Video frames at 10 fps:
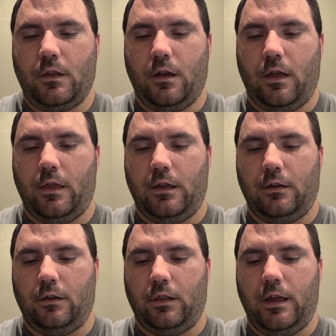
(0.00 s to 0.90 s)
and
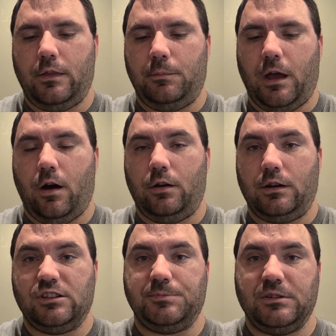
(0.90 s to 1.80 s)
then lay them down in
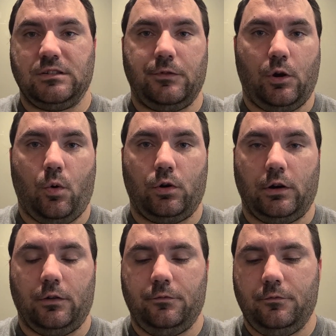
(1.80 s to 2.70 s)
a specific
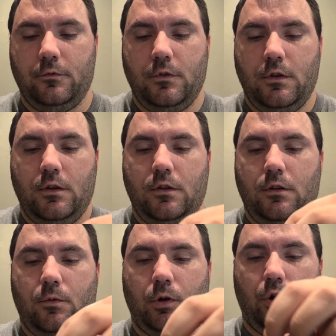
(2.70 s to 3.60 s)
order.
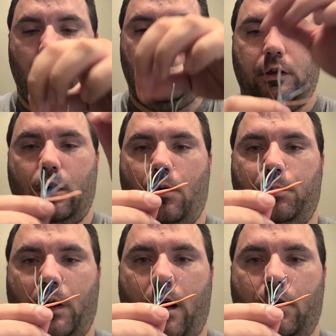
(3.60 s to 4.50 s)
We're going to go
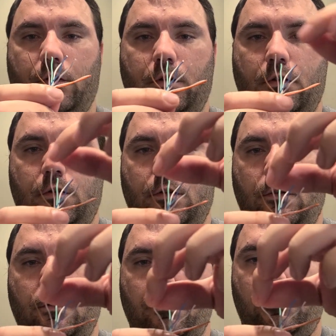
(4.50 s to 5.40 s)
brown,
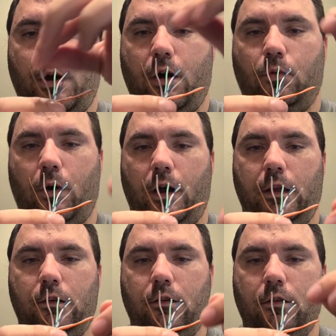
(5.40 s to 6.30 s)
brown
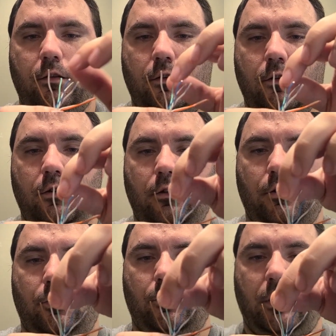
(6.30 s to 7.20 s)
white,
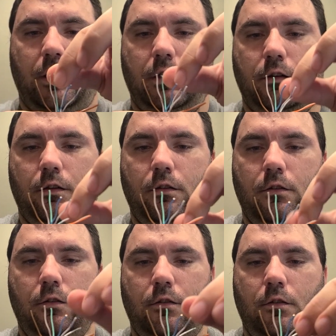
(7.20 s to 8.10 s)
green,
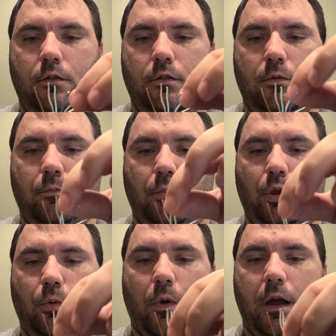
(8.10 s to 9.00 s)

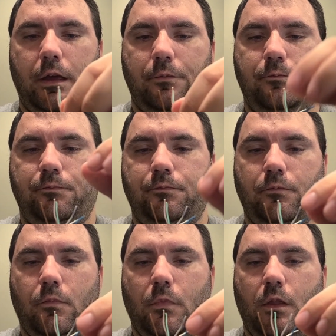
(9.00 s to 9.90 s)
blue white,
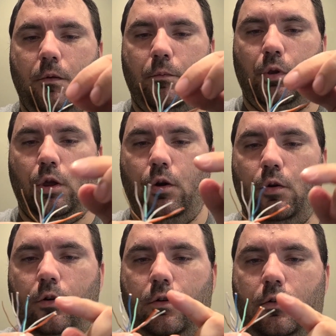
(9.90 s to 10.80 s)

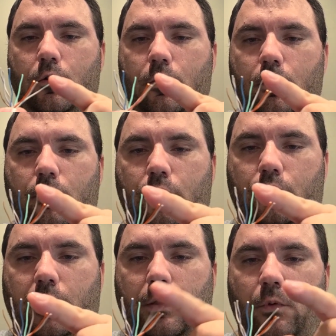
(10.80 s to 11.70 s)
blue,
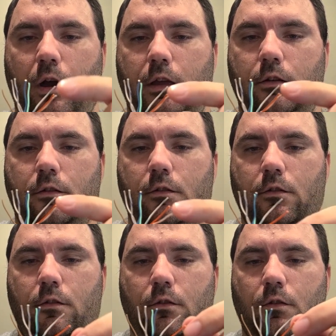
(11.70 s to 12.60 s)
green white,
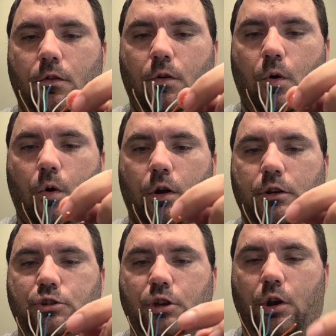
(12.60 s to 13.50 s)

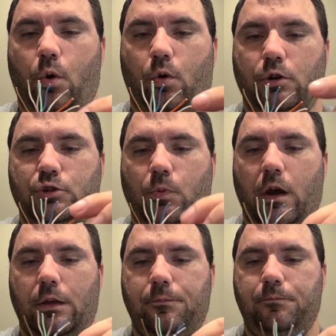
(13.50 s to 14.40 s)
orange, and orange white.